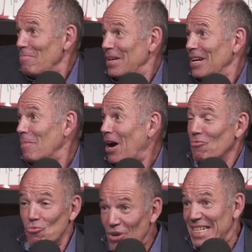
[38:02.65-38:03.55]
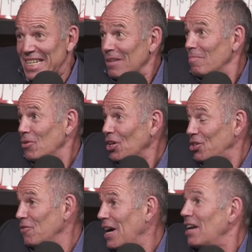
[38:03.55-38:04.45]
be about renting books.
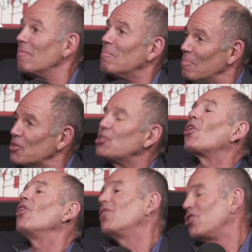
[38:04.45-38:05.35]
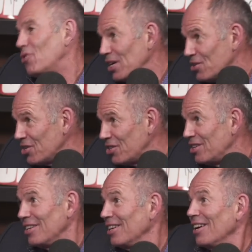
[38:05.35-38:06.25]
You've got to start the
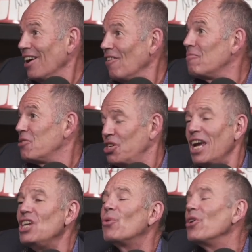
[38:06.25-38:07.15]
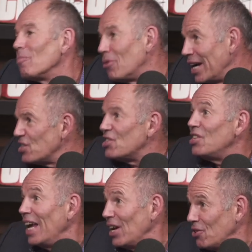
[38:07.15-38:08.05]
transition yeah. of changing what your brand
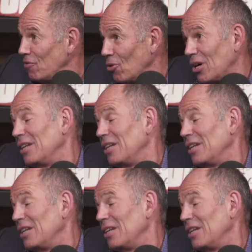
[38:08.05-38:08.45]
stands for.